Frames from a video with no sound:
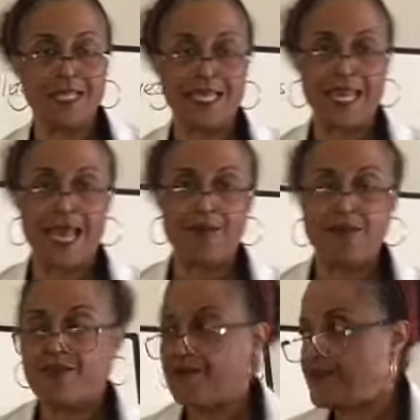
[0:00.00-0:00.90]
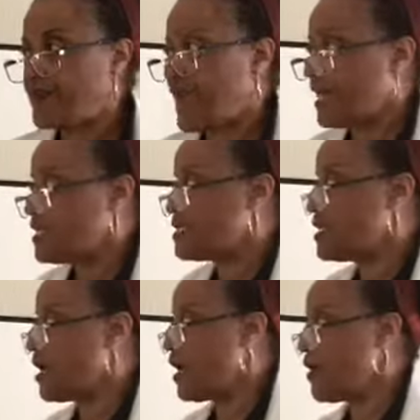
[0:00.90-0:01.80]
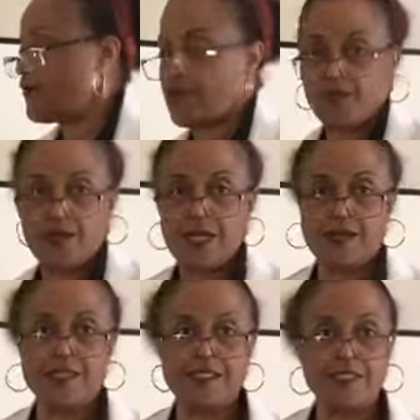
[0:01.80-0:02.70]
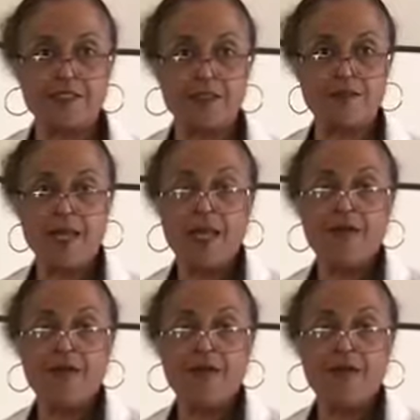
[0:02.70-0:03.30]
the anatomy and physiology of the urinary system.